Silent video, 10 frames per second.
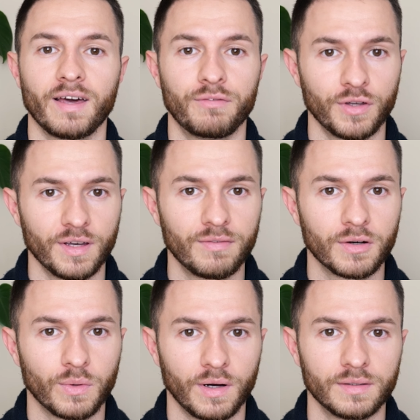Have you
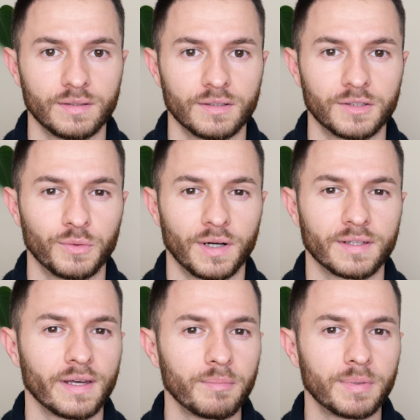ever wondered
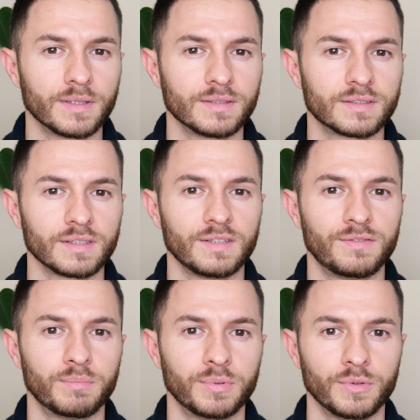what happens if